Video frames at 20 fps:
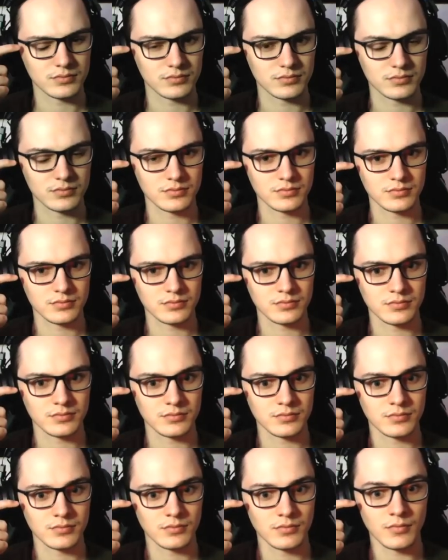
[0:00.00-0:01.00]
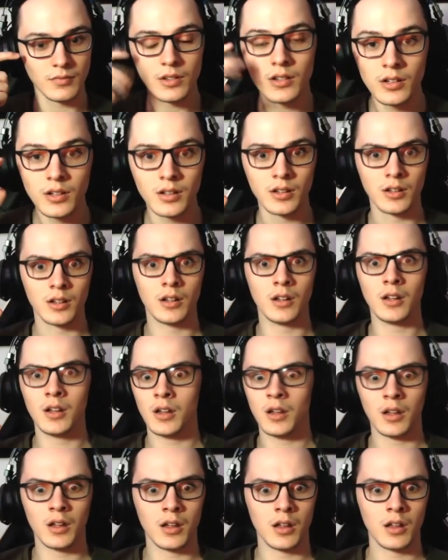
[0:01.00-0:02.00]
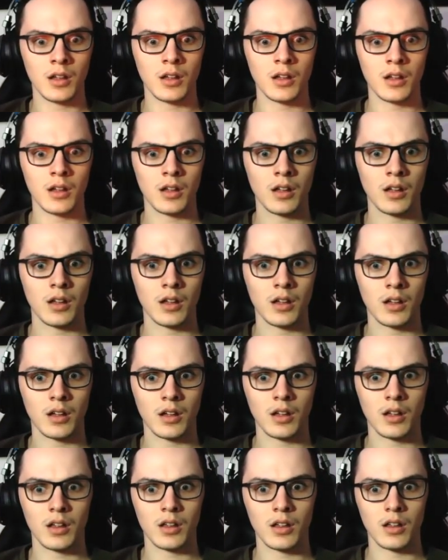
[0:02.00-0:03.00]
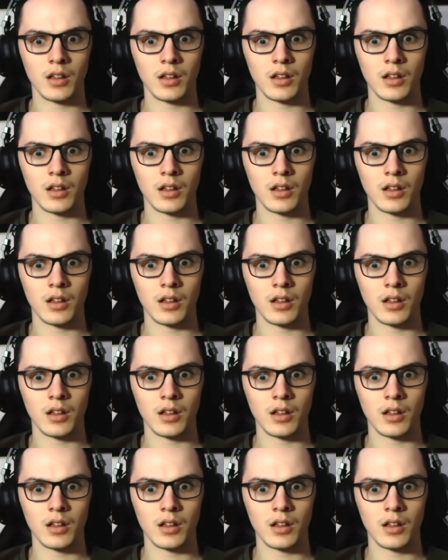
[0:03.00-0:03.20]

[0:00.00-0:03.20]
Nobody speaks.